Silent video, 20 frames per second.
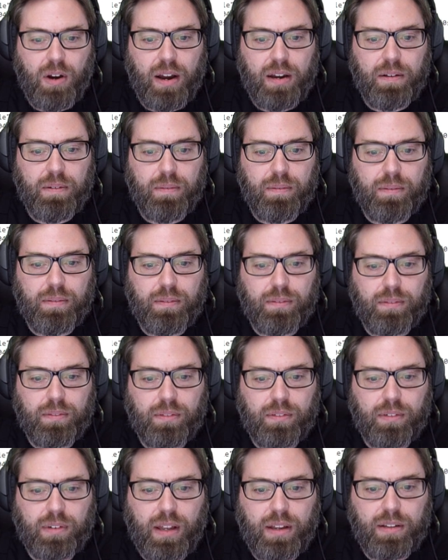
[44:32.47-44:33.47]
right.
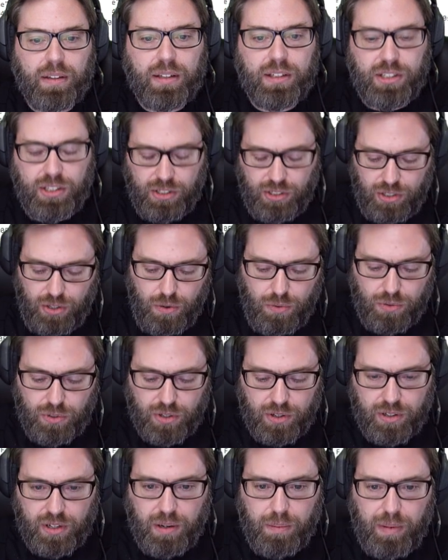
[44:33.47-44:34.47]
This is
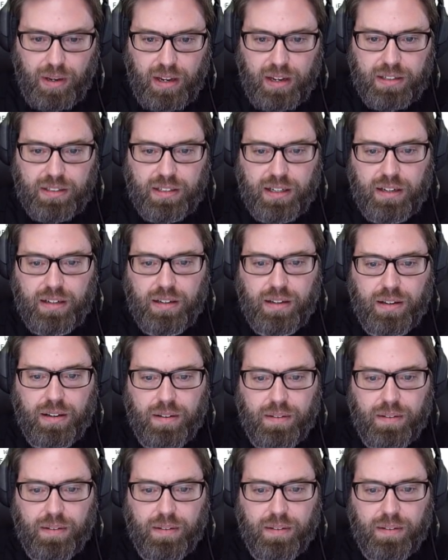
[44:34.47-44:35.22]
user DB, isn't it?